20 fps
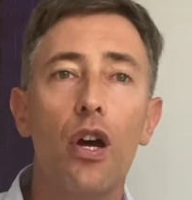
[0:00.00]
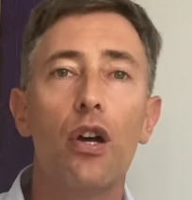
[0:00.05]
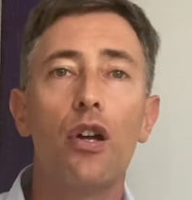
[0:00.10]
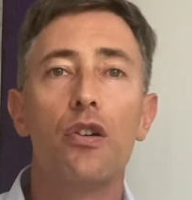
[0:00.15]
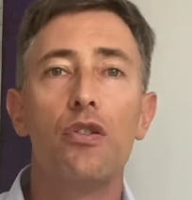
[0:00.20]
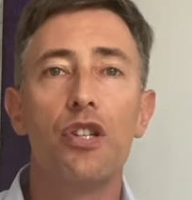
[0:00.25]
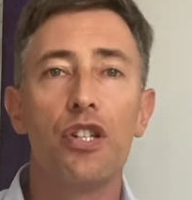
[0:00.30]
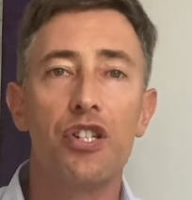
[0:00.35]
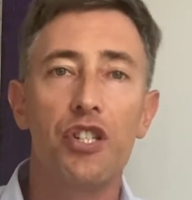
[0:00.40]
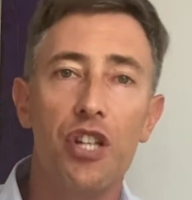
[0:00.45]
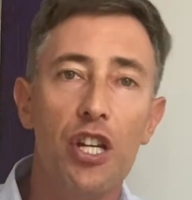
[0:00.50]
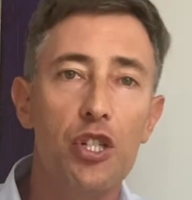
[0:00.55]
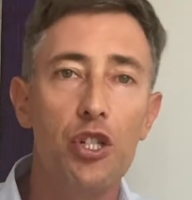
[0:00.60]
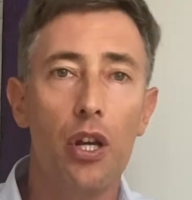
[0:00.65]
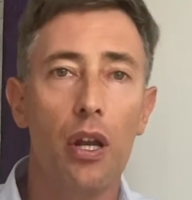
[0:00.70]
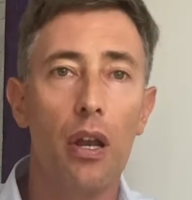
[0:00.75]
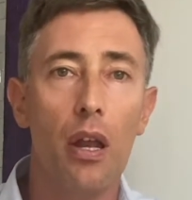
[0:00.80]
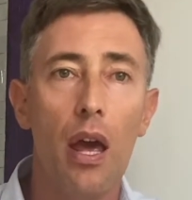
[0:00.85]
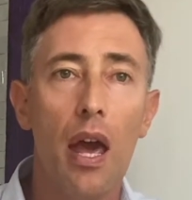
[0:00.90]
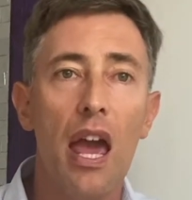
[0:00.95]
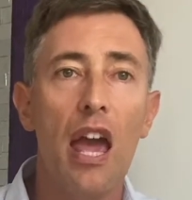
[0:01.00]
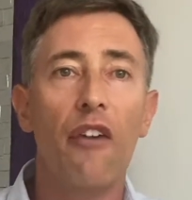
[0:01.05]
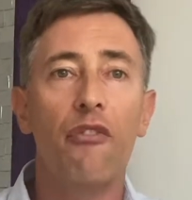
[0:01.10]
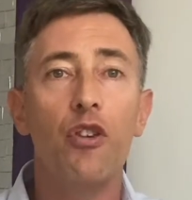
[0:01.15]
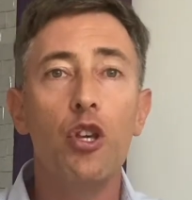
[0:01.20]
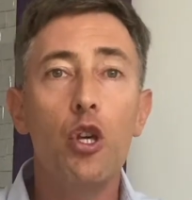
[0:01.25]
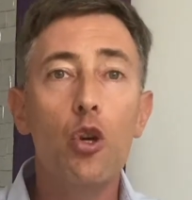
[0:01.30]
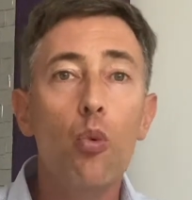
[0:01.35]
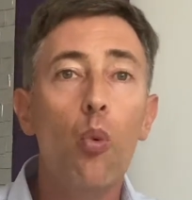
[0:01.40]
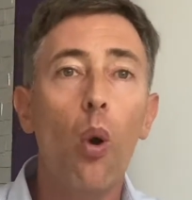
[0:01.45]
decision. If
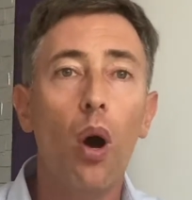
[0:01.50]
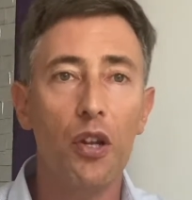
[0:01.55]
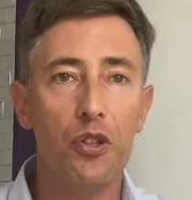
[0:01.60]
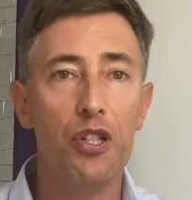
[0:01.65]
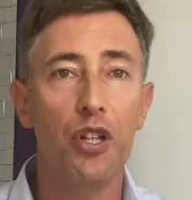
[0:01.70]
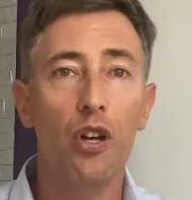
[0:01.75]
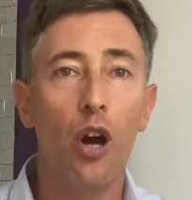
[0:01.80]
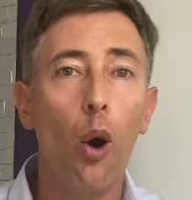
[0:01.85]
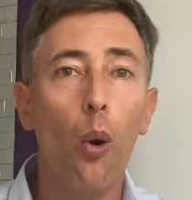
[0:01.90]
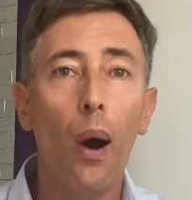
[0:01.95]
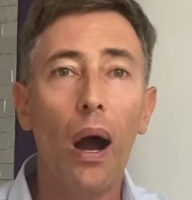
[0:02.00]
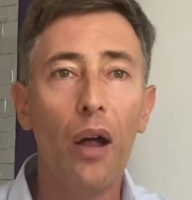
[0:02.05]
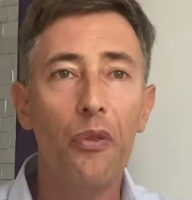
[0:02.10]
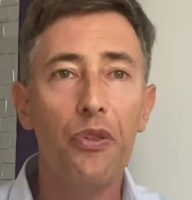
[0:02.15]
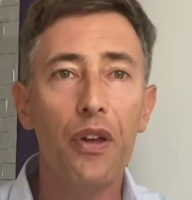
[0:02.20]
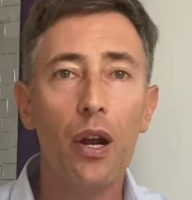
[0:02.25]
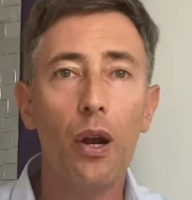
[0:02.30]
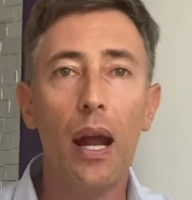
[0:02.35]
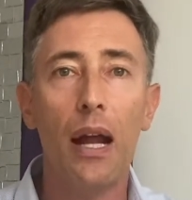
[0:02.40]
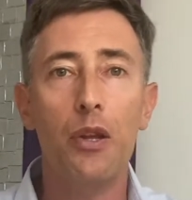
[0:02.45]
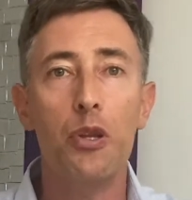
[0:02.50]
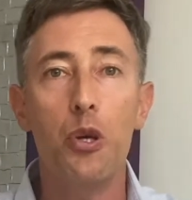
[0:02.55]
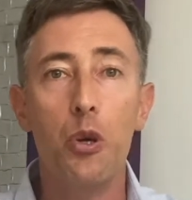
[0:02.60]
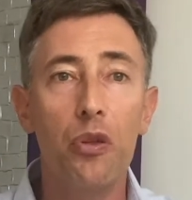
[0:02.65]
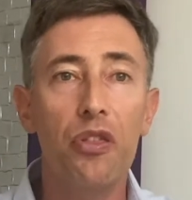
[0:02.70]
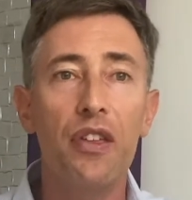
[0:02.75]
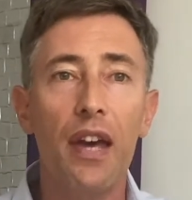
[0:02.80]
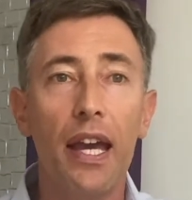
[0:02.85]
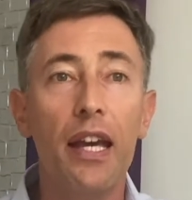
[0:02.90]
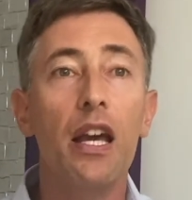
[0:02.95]
you want to go out there and you
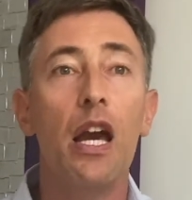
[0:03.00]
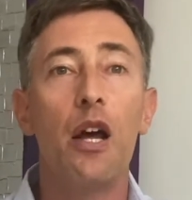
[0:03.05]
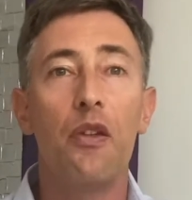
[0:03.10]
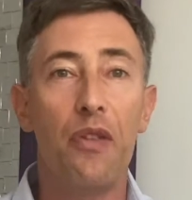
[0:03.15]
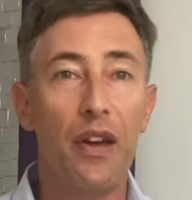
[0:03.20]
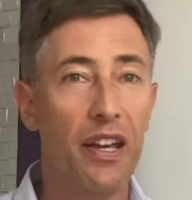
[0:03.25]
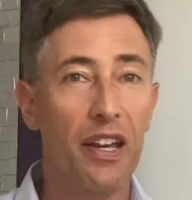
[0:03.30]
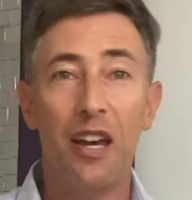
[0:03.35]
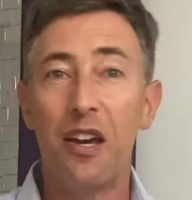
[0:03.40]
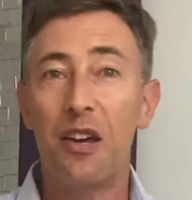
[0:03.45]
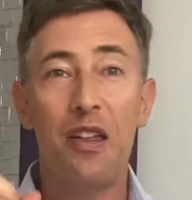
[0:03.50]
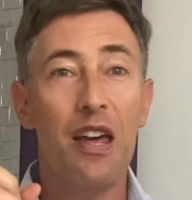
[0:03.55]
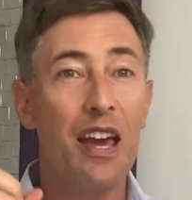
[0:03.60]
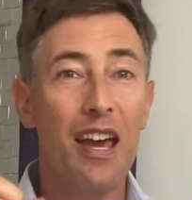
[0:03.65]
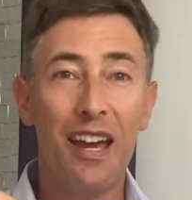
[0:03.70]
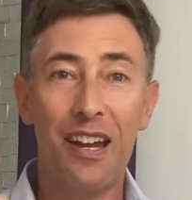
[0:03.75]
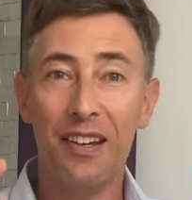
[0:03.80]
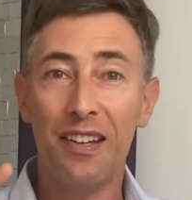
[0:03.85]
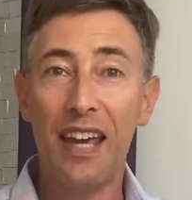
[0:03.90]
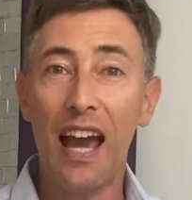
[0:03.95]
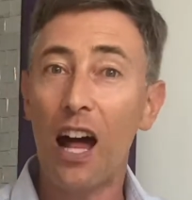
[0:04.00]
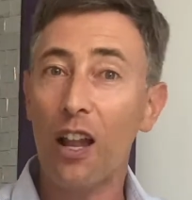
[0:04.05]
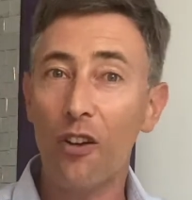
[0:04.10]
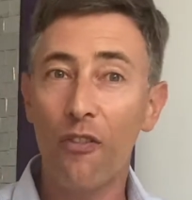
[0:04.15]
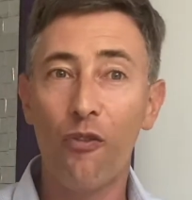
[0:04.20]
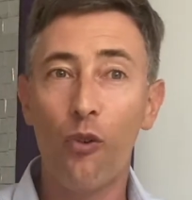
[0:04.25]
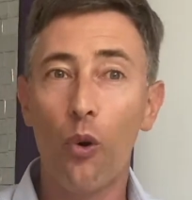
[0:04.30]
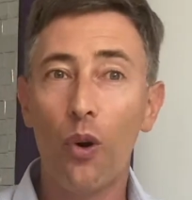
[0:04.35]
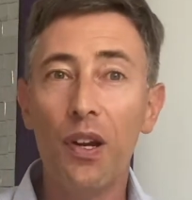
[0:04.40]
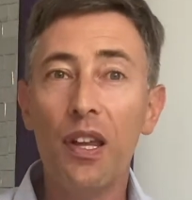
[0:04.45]
think that in
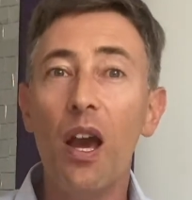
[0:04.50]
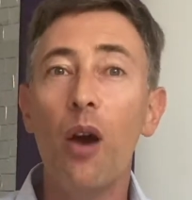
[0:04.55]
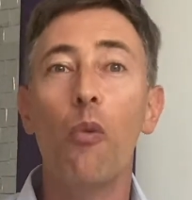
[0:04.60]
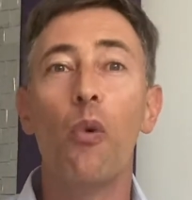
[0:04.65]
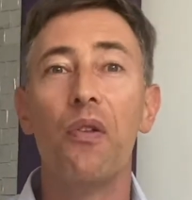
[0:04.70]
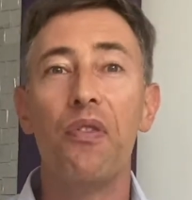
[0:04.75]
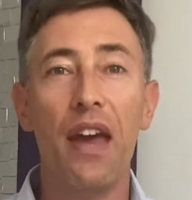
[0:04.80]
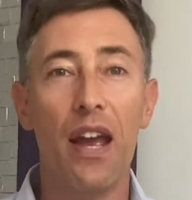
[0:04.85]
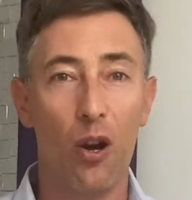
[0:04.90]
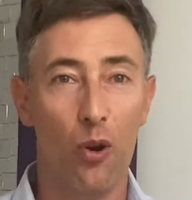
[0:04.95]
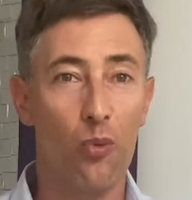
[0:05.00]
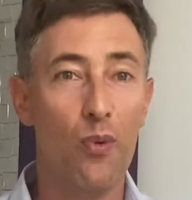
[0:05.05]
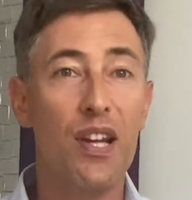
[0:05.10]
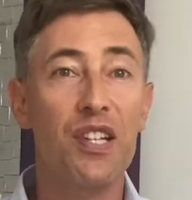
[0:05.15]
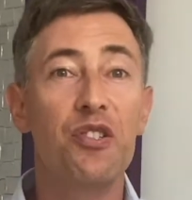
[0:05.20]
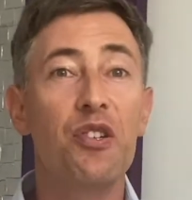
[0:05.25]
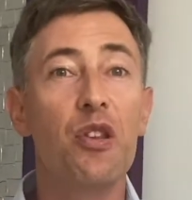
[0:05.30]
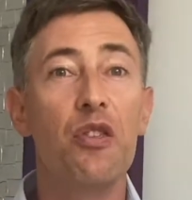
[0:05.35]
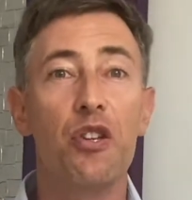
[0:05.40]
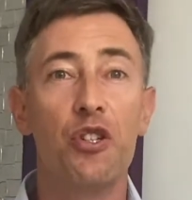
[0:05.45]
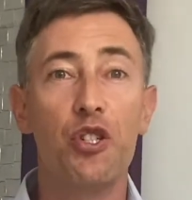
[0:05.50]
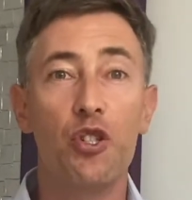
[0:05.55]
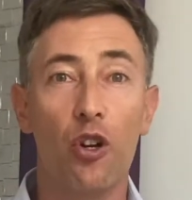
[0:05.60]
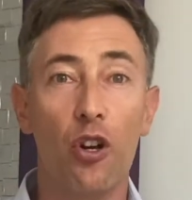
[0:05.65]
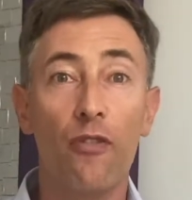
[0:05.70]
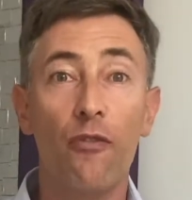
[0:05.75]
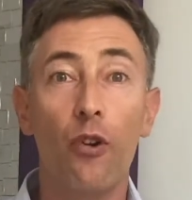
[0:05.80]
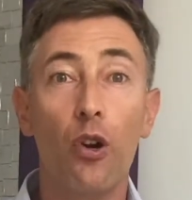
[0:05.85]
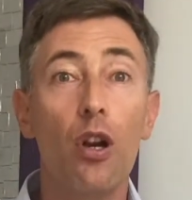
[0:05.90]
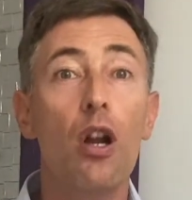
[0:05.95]
California, when they arrested the
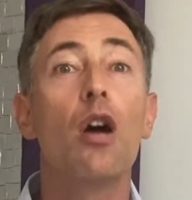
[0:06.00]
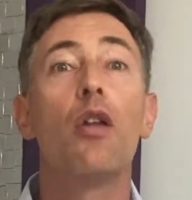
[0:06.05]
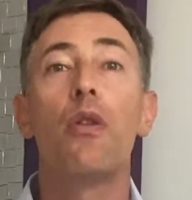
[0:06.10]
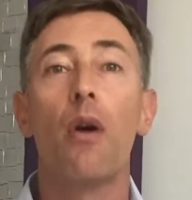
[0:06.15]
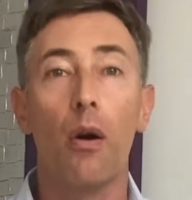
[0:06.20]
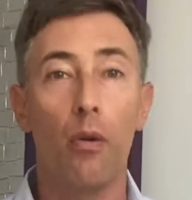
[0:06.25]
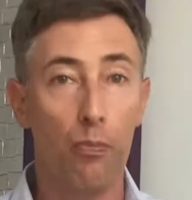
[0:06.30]
surfer, the